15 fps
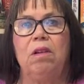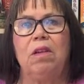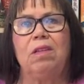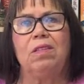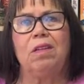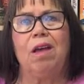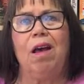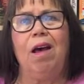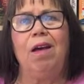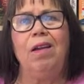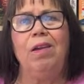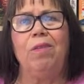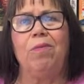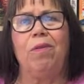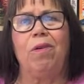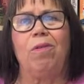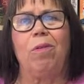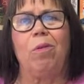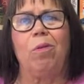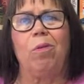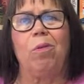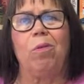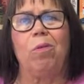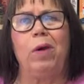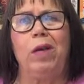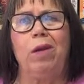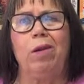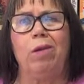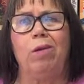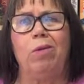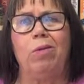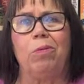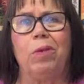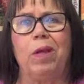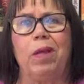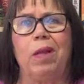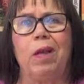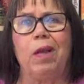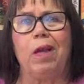It's kind of weird, really.